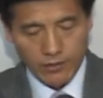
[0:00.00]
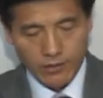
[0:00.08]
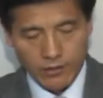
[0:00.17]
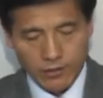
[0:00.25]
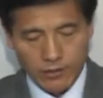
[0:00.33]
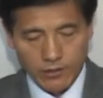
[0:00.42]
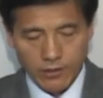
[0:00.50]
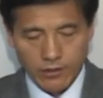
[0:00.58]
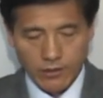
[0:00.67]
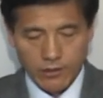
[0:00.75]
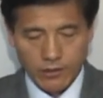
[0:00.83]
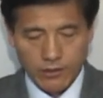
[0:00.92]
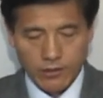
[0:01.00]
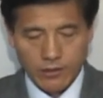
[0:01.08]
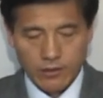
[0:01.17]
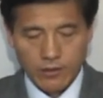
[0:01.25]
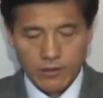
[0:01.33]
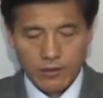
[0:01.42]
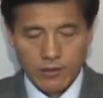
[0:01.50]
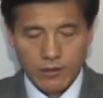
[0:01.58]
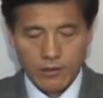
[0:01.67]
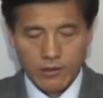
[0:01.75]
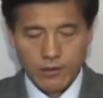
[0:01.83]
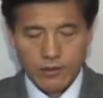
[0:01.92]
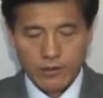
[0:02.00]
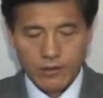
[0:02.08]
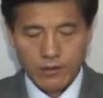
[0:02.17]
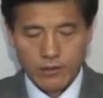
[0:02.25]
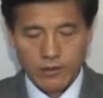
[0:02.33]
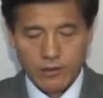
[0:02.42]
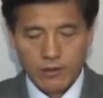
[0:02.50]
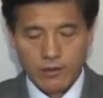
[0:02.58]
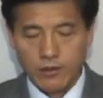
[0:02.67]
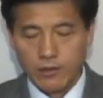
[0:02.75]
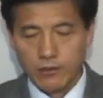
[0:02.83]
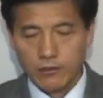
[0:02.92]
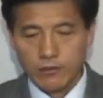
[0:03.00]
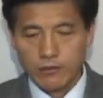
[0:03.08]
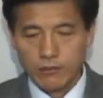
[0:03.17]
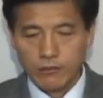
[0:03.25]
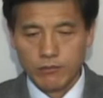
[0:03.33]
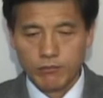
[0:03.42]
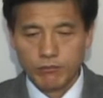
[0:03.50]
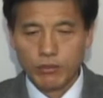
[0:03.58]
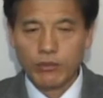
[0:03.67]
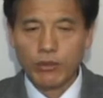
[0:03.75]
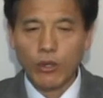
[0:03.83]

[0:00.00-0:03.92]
there will be joy when Christ returns.